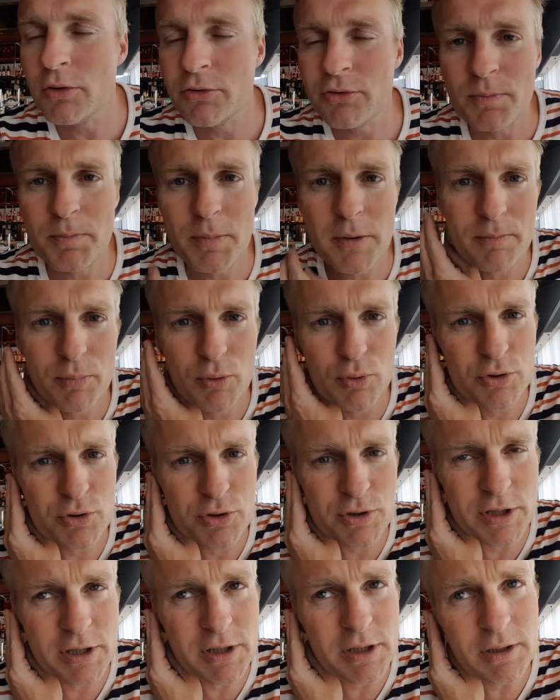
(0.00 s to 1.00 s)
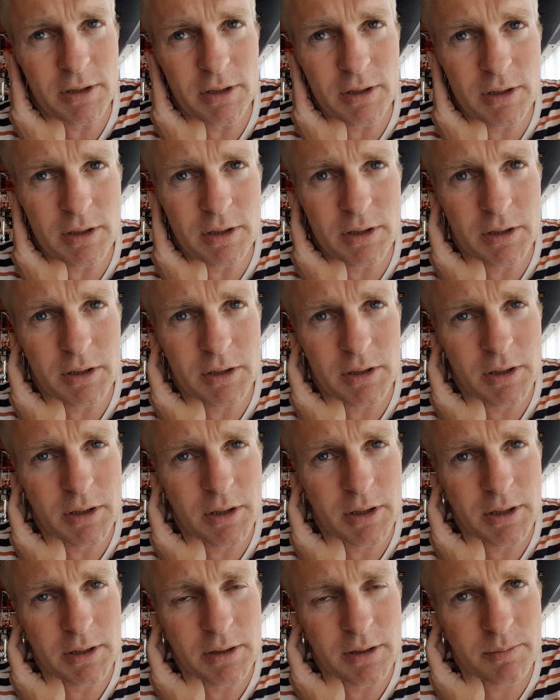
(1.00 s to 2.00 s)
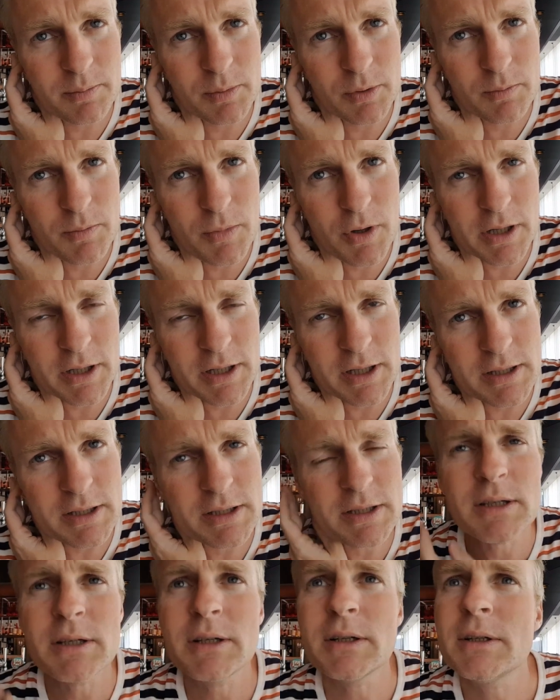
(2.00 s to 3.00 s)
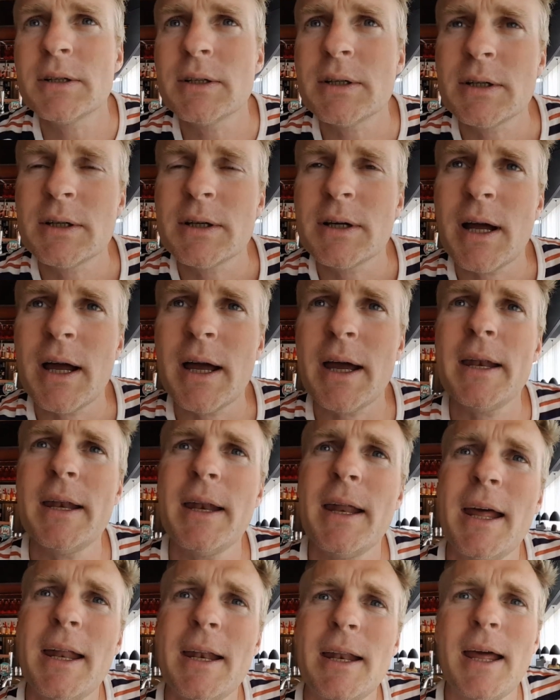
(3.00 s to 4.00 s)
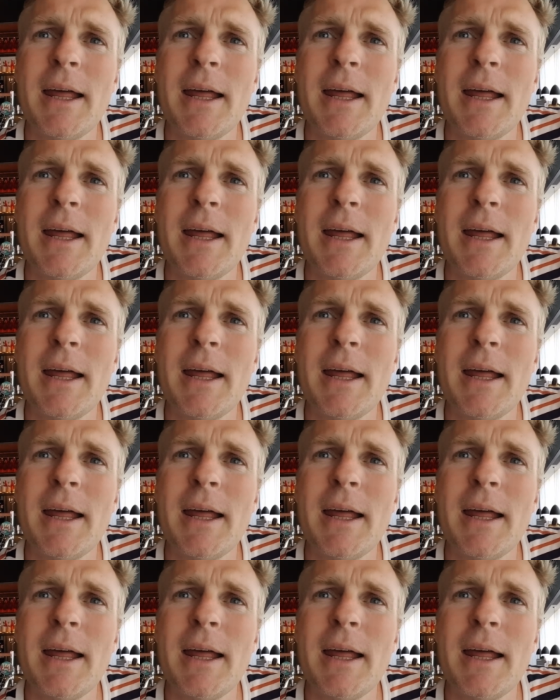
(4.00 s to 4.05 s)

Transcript: super booster in this bull market, and